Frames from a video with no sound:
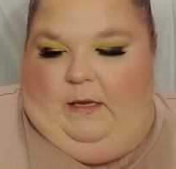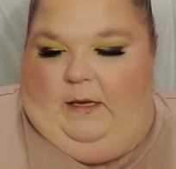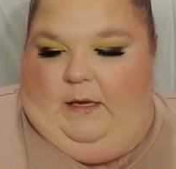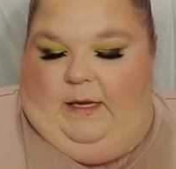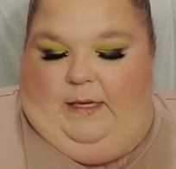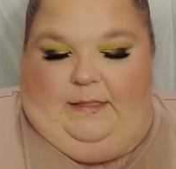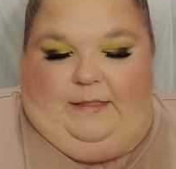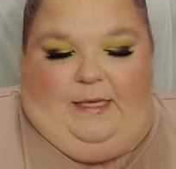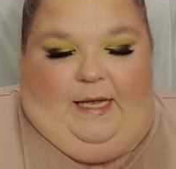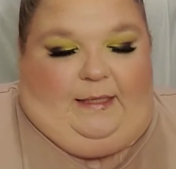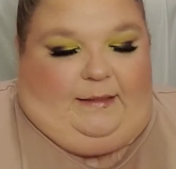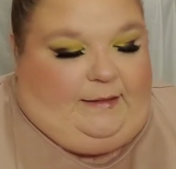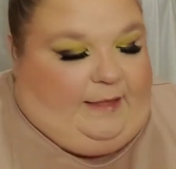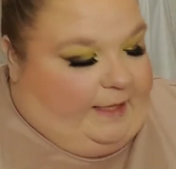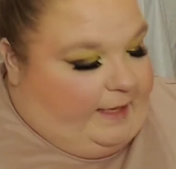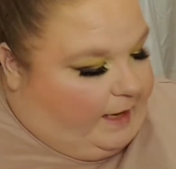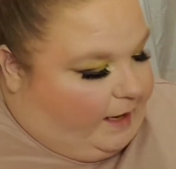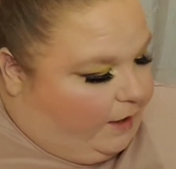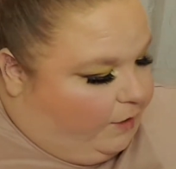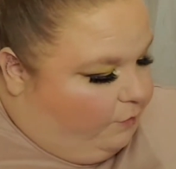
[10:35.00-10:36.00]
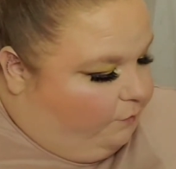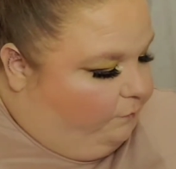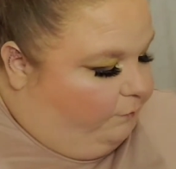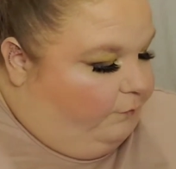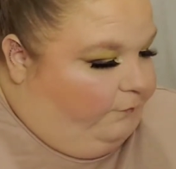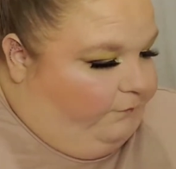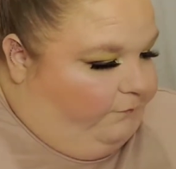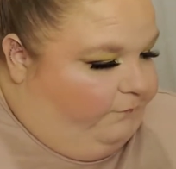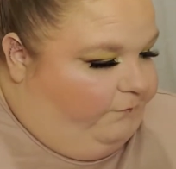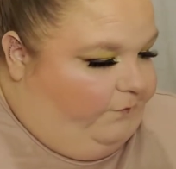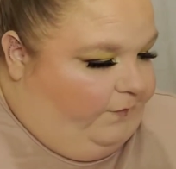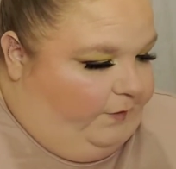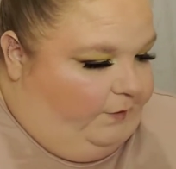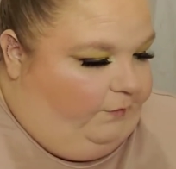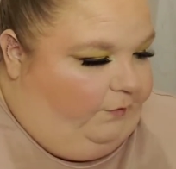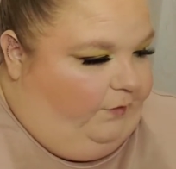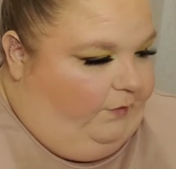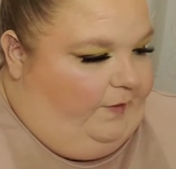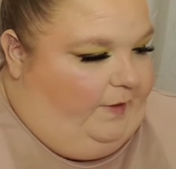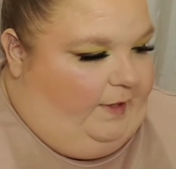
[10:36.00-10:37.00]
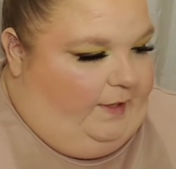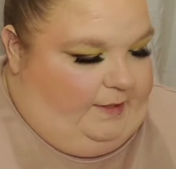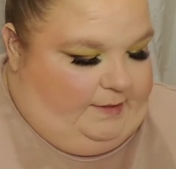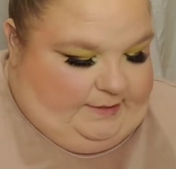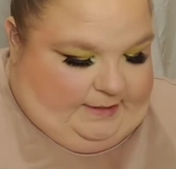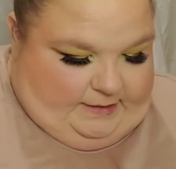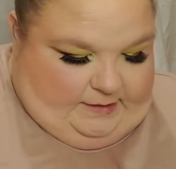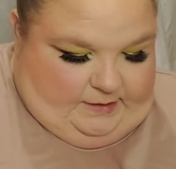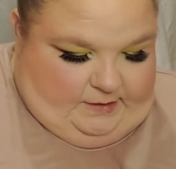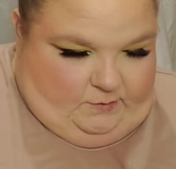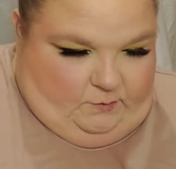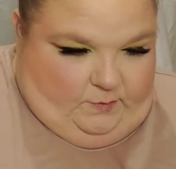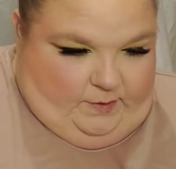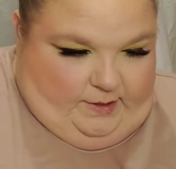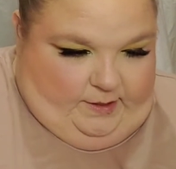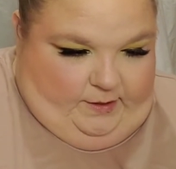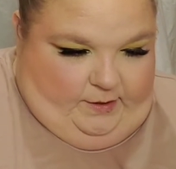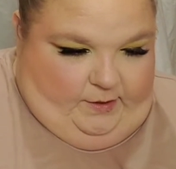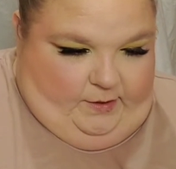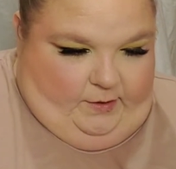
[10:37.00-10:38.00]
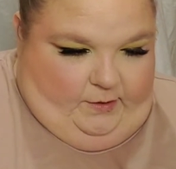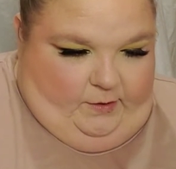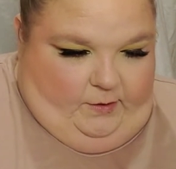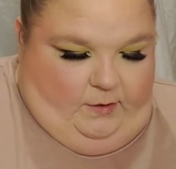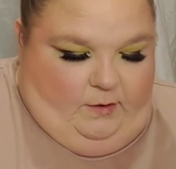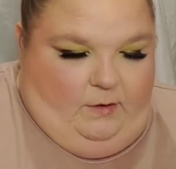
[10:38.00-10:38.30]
It's like they overfill these, I swear.